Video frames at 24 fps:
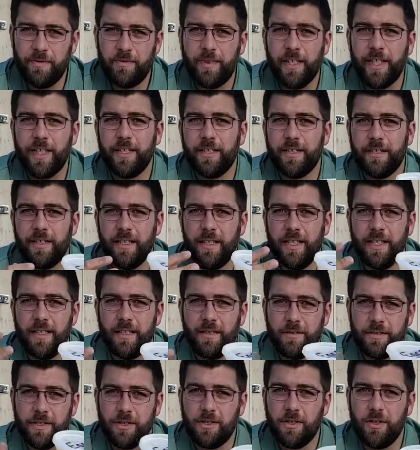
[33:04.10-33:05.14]
fire
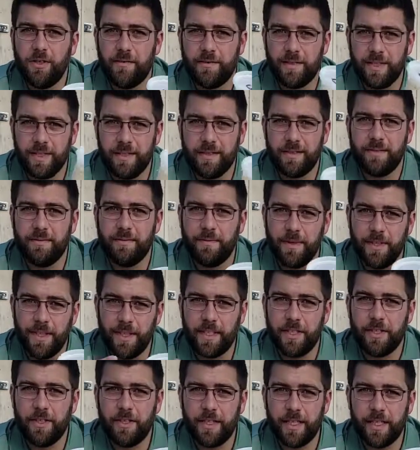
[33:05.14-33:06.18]
or a stove to really
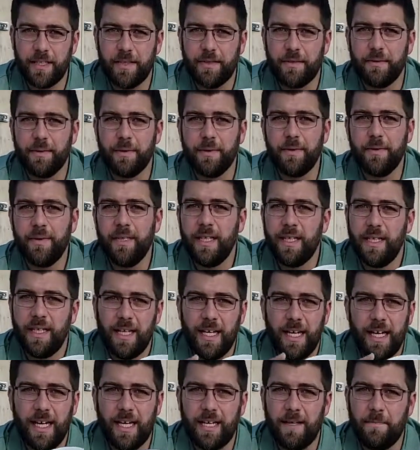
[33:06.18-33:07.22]
cook it through,
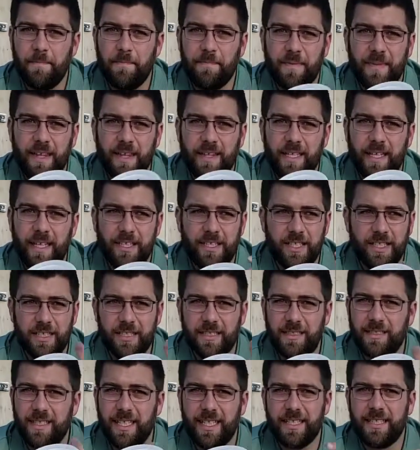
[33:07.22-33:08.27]
it
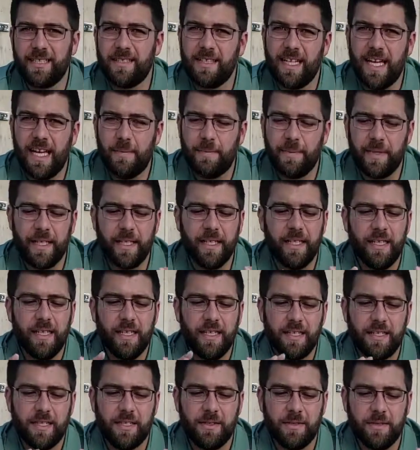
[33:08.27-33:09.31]
just gets sloppy.
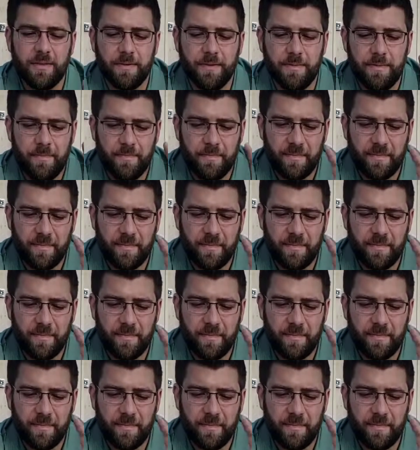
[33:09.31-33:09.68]
So